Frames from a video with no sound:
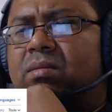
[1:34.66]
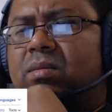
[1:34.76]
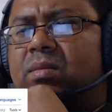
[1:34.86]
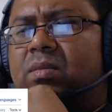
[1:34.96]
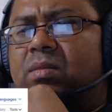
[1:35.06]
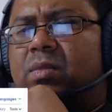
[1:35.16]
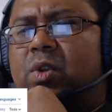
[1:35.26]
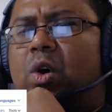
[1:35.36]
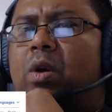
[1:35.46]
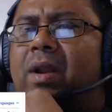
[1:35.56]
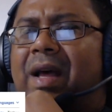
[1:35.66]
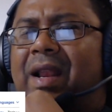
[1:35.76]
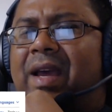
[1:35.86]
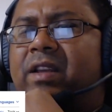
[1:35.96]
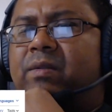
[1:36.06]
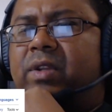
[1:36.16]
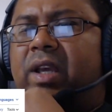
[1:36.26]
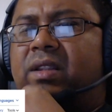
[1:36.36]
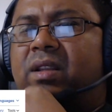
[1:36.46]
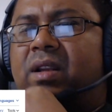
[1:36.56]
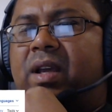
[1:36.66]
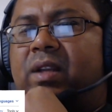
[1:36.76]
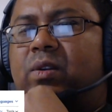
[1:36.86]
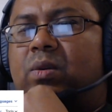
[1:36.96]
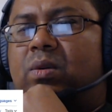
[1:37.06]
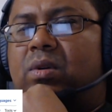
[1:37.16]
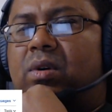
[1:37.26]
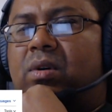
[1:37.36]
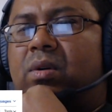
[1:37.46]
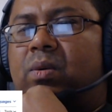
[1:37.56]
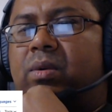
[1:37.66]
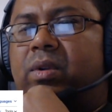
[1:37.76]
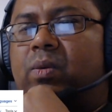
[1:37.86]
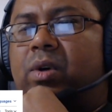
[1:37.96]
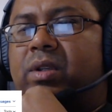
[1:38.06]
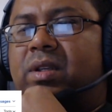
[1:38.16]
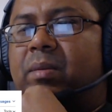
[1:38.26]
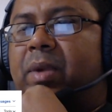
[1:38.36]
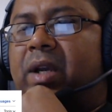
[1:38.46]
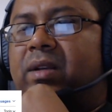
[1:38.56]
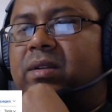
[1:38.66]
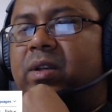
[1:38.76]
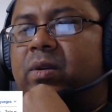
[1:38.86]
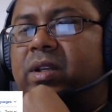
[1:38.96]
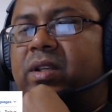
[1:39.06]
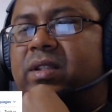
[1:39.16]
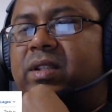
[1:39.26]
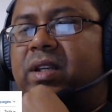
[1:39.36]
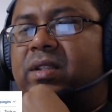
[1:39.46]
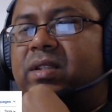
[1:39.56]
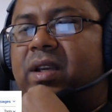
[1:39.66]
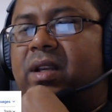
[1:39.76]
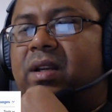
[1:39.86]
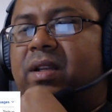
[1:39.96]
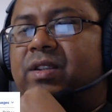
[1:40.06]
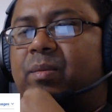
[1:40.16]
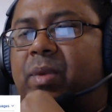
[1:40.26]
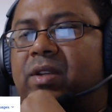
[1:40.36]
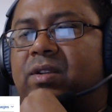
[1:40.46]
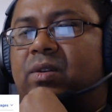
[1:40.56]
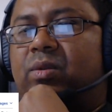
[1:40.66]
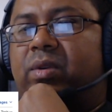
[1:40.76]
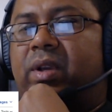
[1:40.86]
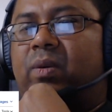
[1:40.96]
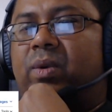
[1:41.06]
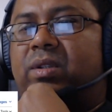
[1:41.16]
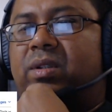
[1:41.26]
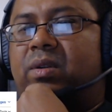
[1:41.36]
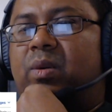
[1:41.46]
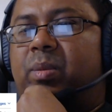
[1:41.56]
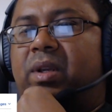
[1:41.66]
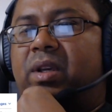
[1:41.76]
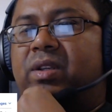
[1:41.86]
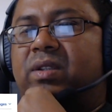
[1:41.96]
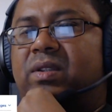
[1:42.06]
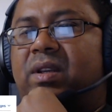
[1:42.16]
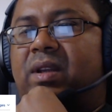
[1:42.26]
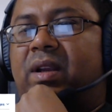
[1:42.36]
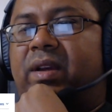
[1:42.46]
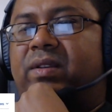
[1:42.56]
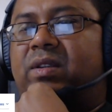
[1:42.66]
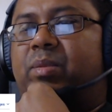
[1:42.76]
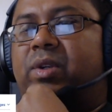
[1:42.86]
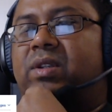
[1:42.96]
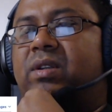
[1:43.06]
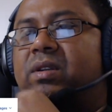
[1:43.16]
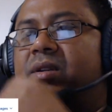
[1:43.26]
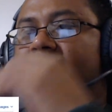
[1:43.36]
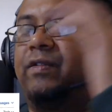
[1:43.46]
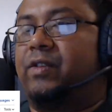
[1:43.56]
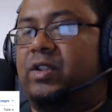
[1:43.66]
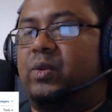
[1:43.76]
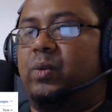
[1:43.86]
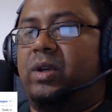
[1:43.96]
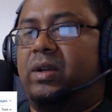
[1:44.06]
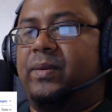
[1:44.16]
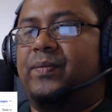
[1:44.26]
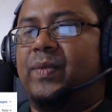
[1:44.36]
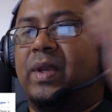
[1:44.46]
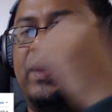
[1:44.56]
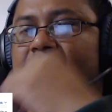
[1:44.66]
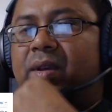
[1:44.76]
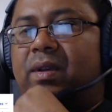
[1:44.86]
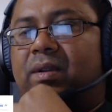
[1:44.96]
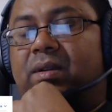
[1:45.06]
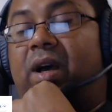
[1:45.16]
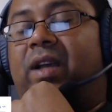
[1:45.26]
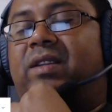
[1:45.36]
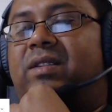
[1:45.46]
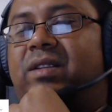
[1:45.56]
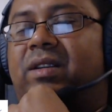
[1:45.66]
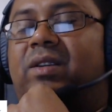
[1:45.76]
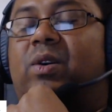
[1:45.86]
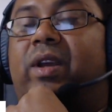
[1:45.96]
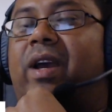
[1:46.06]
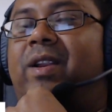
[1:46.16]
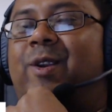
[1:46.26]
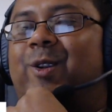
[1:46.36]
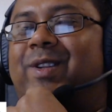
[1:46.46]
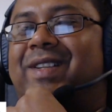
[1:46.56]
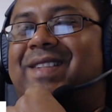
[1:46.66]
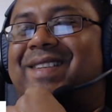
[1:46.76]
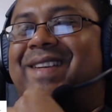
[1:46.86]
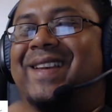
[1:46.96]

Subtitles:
non aligned with either NATO or the Warsaw Pact. The United States, Canada, Japan, South Korea, Western European nations, and allies represented the first world. I see. Okay, I didn't know this.